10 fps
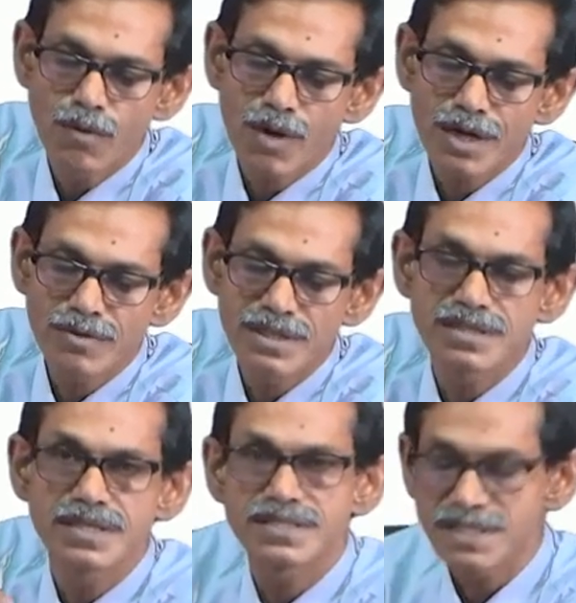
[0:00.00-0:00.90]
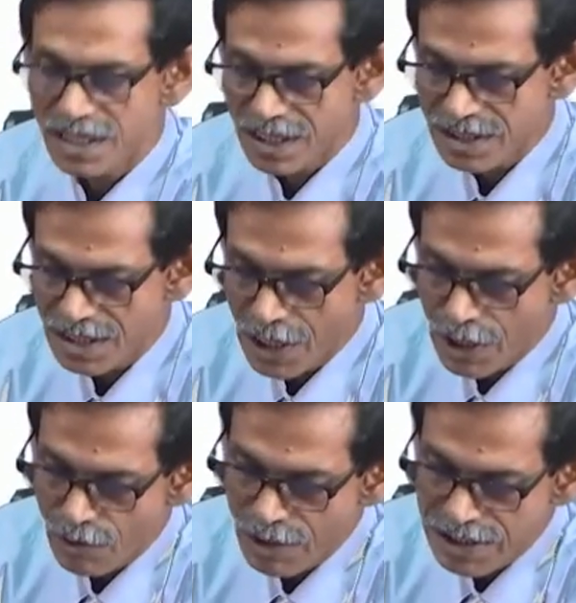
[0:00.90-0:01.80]
what we will see is,
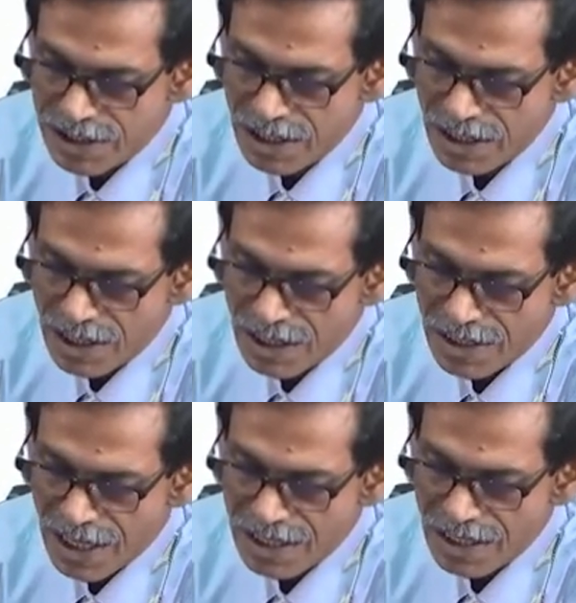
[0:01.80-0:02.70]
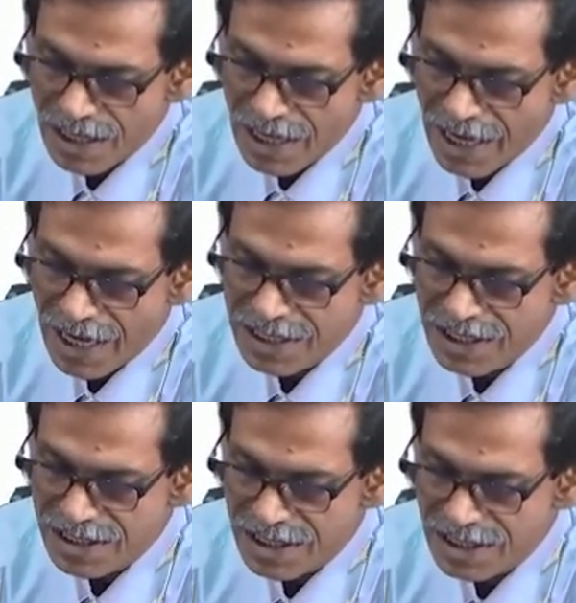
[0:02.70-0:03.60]
we will see that
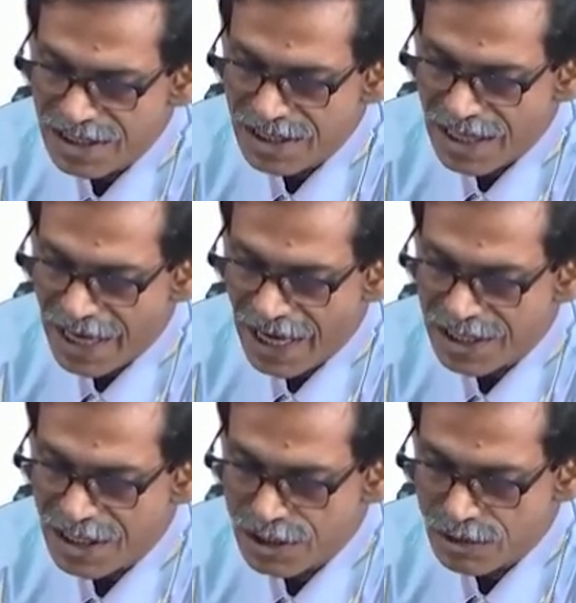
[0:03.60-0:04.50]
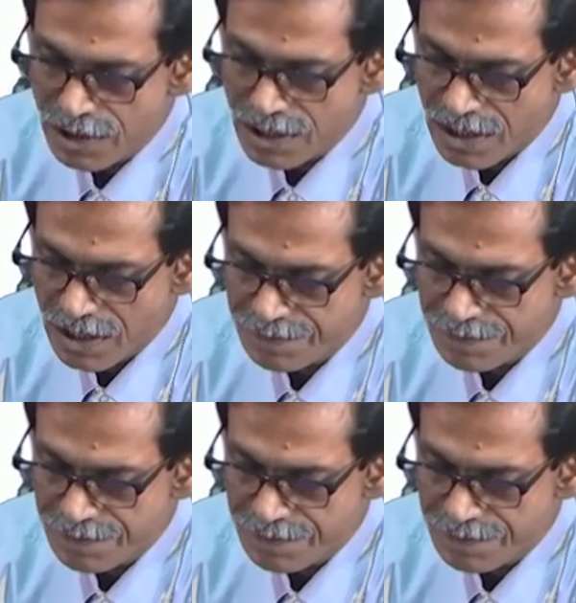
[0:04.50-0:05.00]
antigen is attached to it,